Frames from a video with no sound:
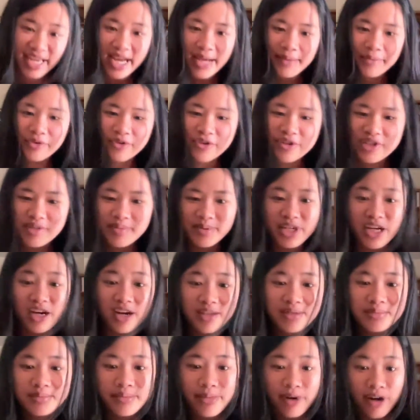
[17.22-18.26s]
I'm going to be
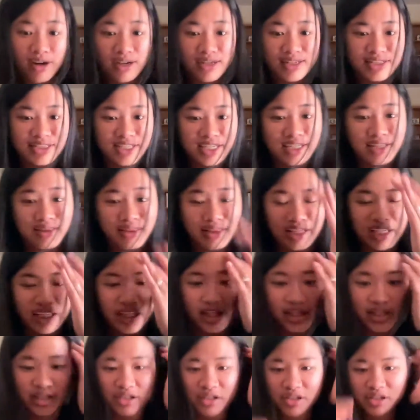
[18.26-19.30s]
unboxing
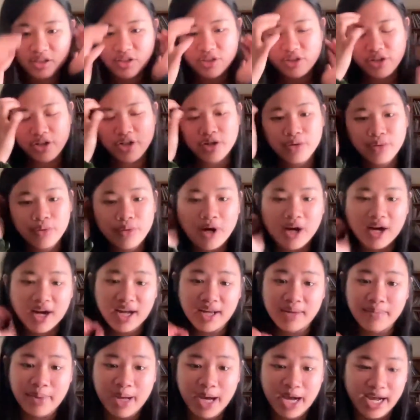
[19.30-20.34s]
the new
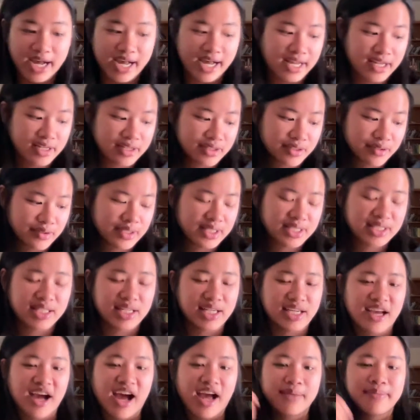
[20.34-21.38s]
iPad. So it's
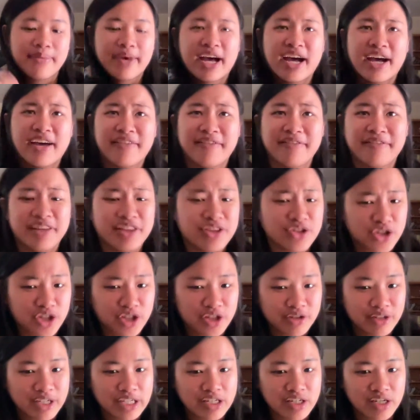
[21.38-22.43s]
the iPad 5th
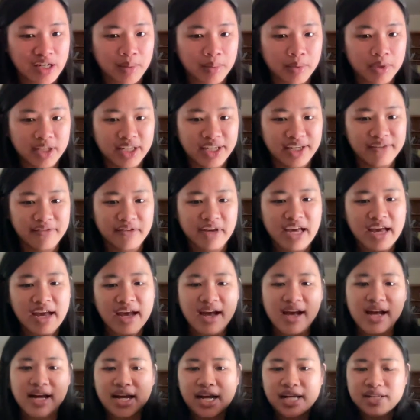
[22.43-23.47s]
generation, I believe,
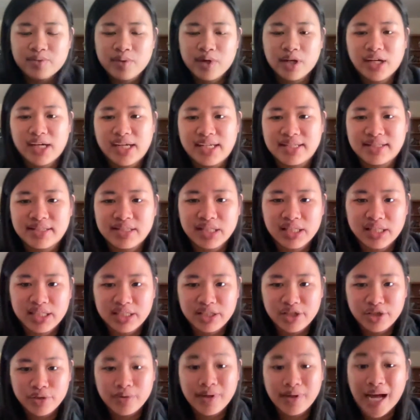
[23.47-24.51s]
as well as the
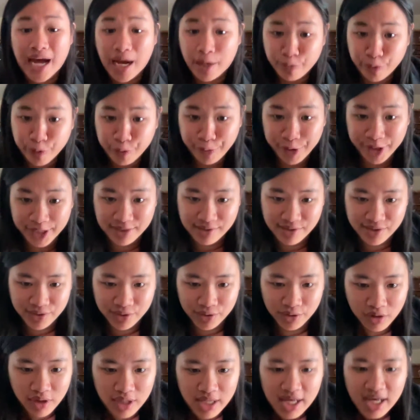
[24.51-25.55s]
new Apple
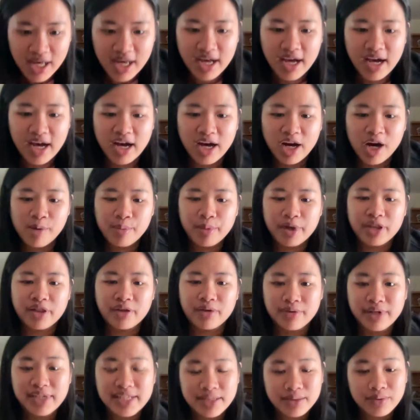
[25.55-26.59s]
Pencil. The
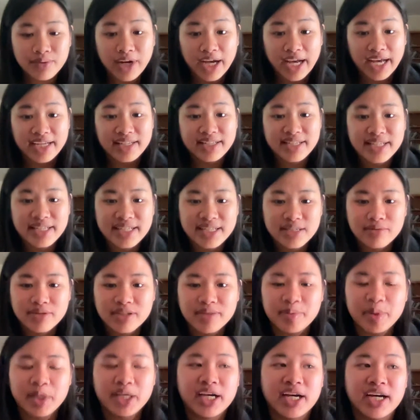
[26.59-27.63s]
reason why I did this was
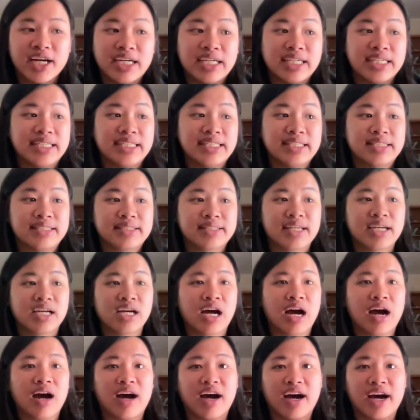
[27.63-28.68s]
because
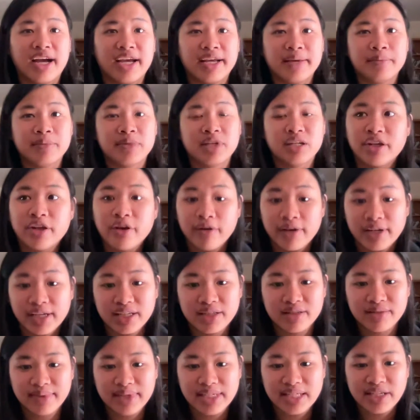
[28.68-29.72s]
I'm going
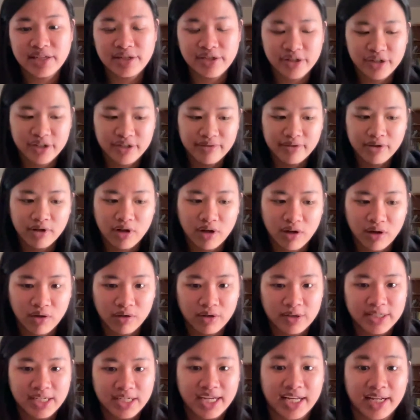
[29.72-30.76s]
into my senior year of
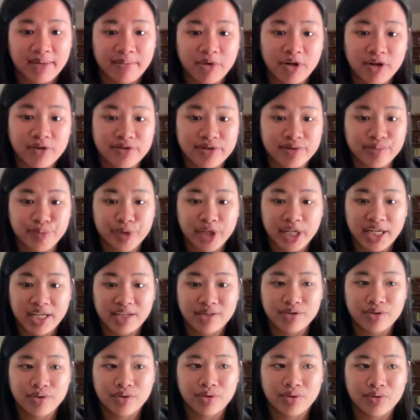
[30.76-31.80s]
college and I'm also
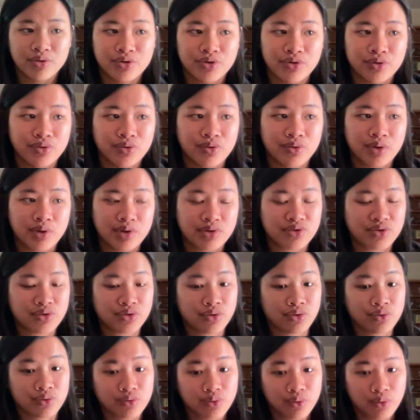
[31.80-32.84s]
planning to go to
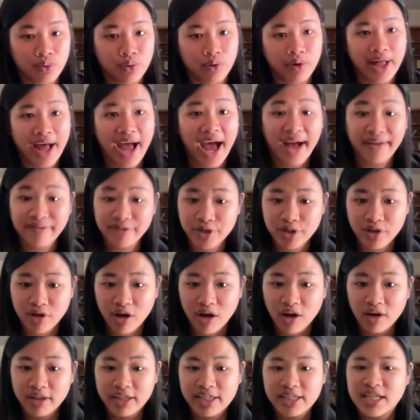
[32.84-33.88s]
school after
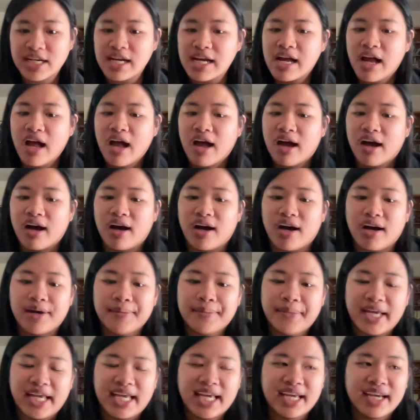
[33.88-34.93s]
college,
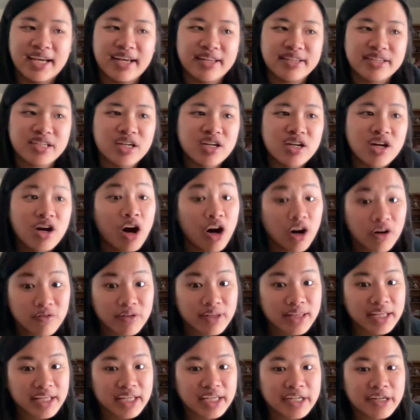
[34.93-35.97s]
and over
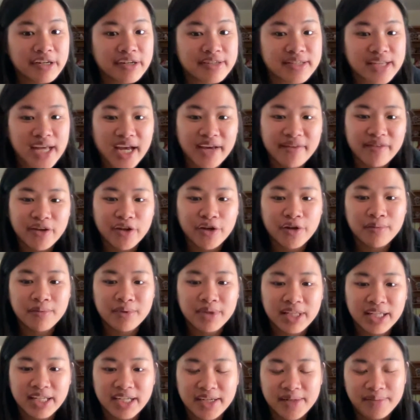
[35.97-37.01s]
the years I've
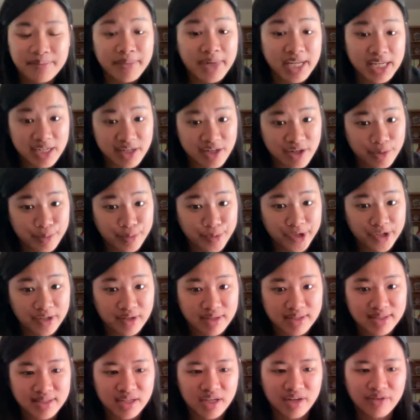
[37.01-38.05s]
accumulated many
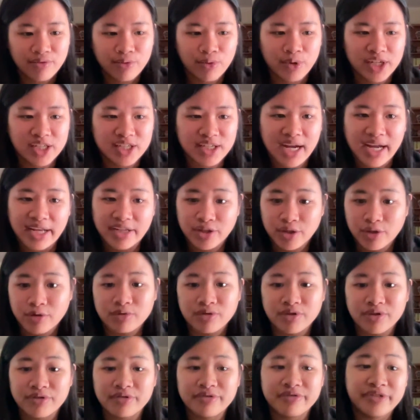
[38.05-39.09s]
notebooks of which I
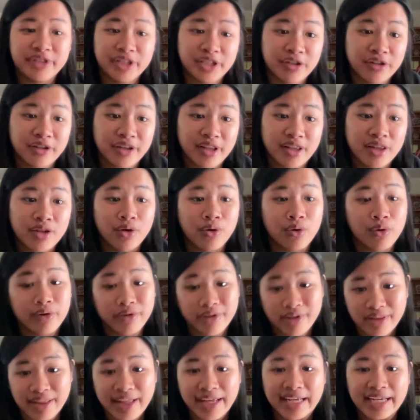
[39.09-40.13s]
don't fill the whole
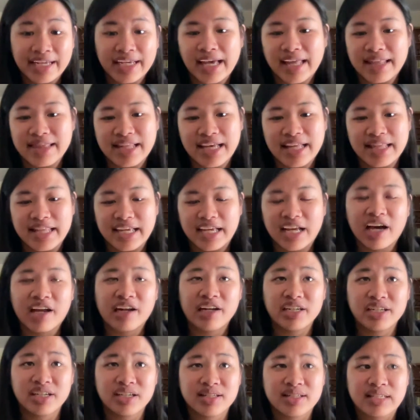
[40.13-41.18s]
thing and then they kind
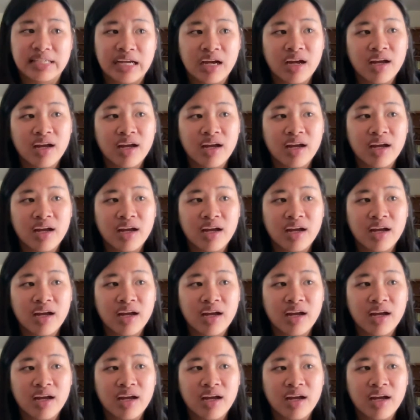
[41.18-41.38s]
of just